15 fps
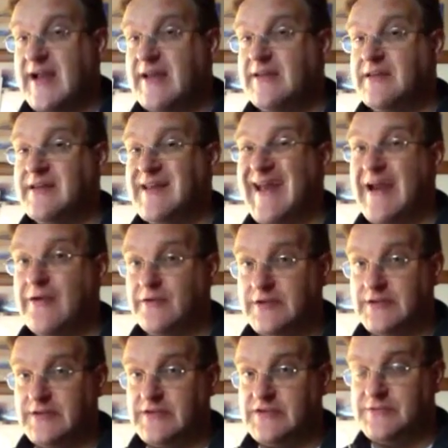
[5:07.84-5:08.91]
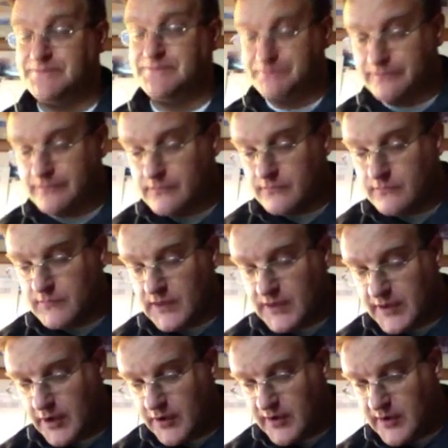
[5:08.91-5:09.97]
and inheritance.
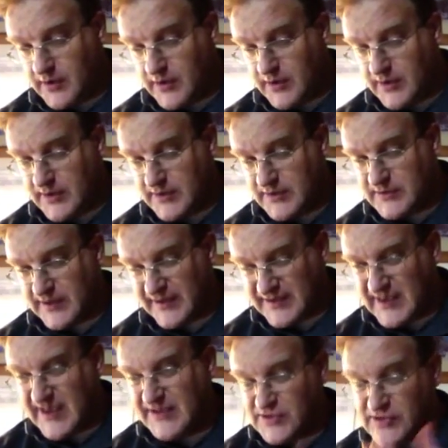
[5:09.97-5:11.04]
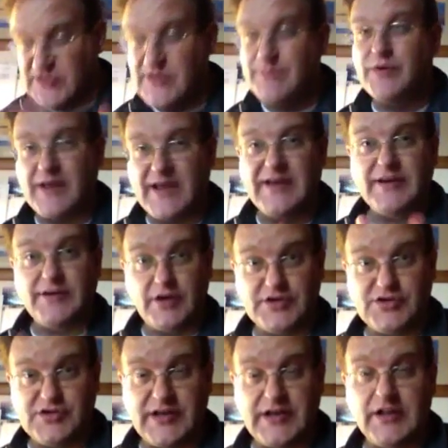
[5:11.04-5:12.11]
Now, again, just to put it in a
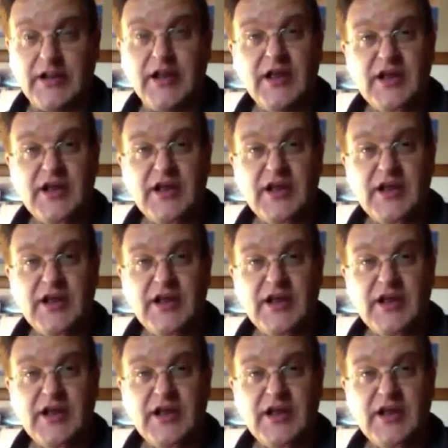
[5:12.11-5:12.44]
nutshell,